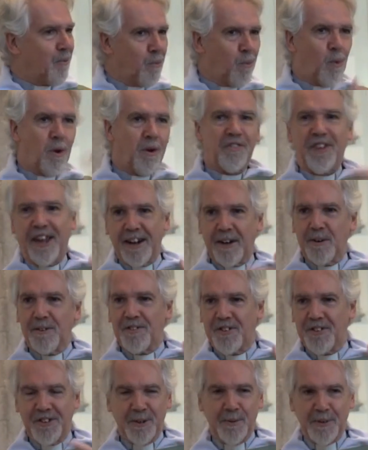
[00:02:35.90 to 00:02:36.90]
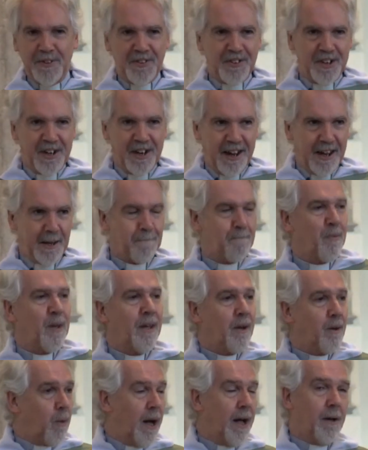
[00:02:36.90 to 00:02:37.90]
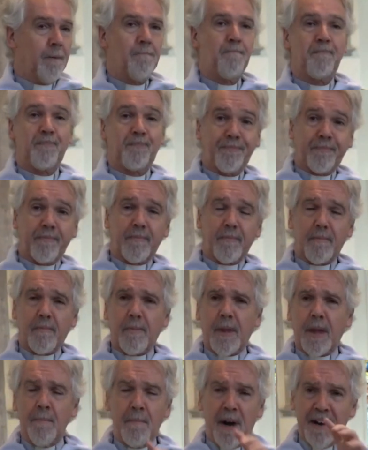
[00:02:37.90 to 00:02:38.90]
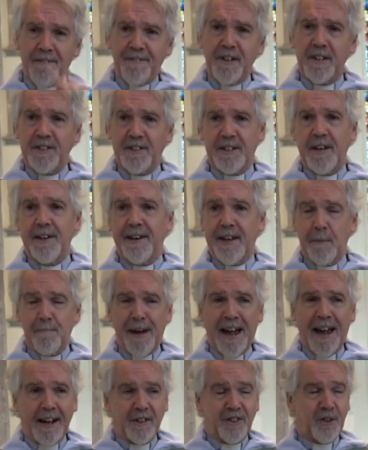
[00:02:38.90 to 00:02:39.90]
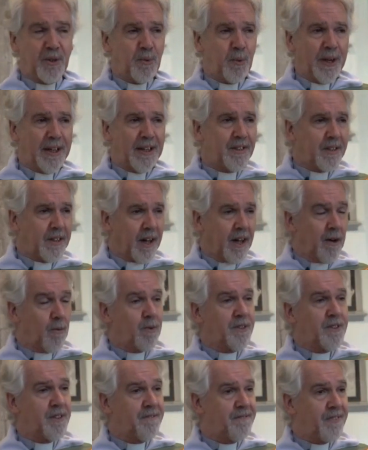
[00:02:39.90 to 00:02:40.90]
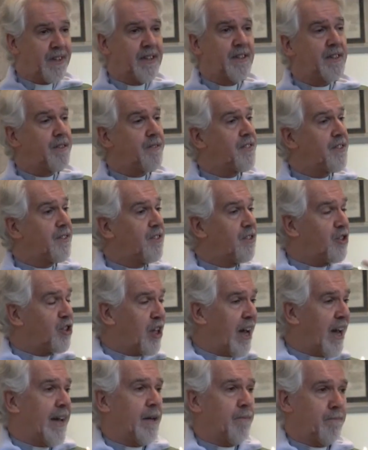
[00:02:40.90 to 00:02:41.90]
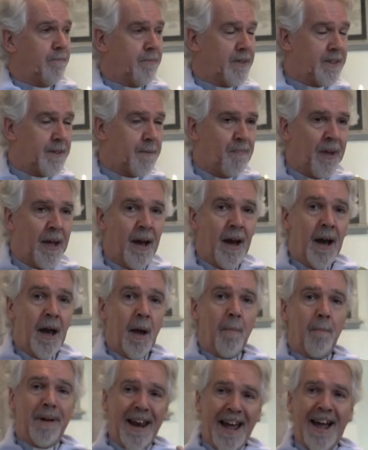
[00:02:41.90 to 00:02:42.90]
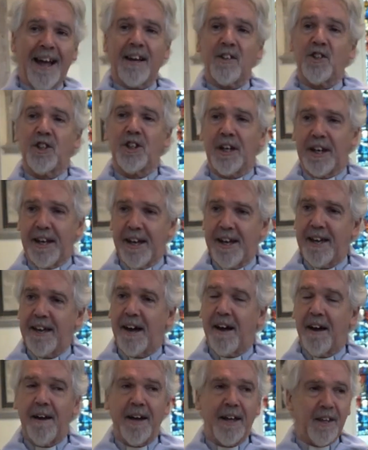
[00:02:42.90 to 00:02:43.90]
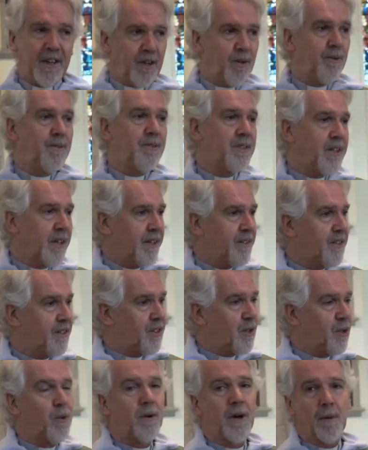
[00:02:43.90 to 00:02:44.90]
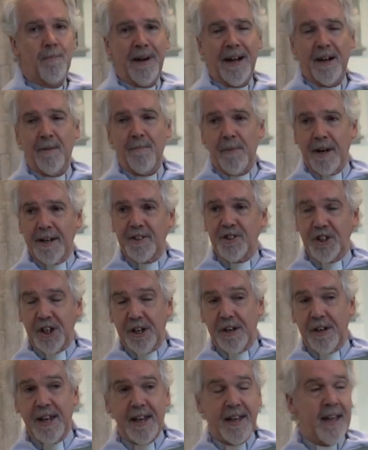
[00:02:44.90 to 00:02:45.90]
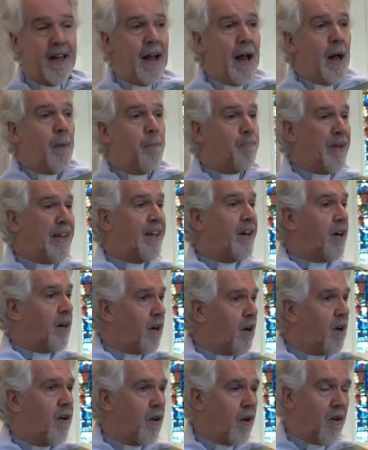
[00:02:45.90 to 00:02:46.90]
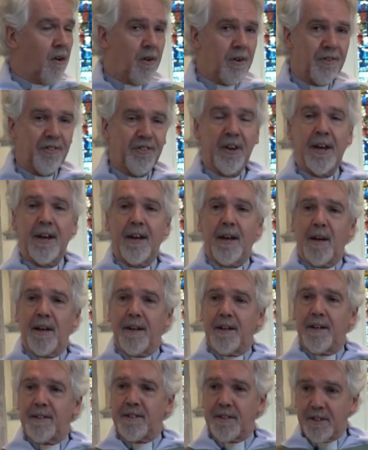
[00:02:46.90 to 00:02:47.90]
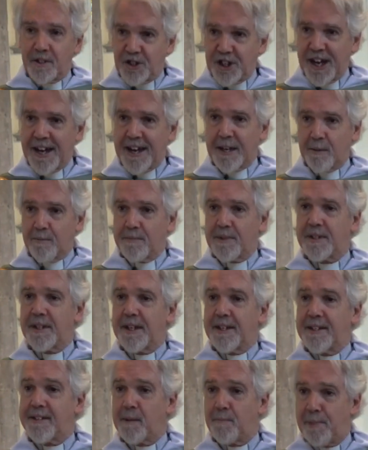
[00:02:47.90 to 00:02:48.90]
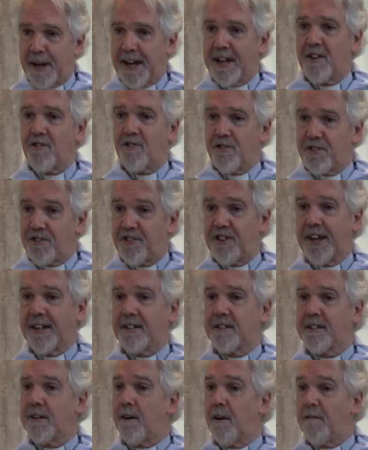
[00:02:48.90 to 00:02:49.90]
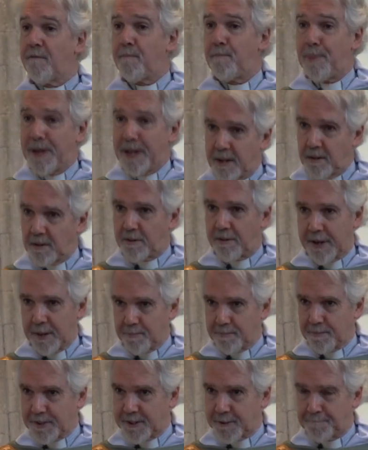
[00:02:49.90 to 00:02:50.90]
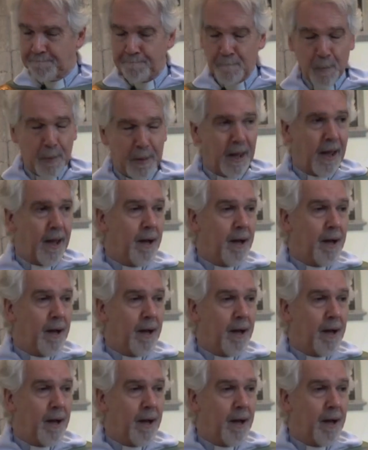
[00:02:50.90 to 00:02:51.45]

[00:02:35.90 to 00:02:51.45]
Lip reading: What's that got to do with today? Well, my first Sunday back 2 weeks ago was the Feast of St. James. But actually, I used it to talk about my journey because St. James is the patron saint of pilgrims.